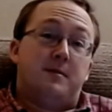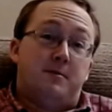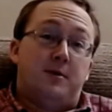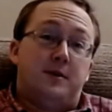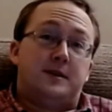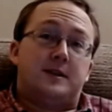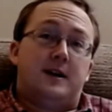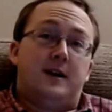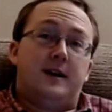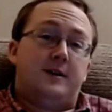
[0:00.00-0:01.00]
more than
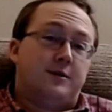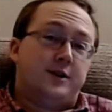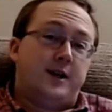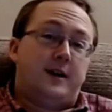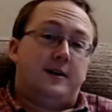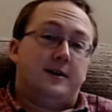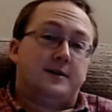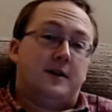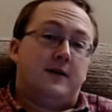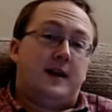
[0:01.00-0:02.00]
slightly dodgy cars
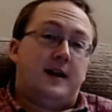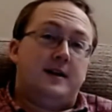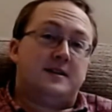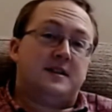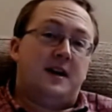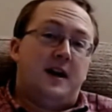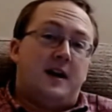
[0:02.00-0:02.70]
over the years,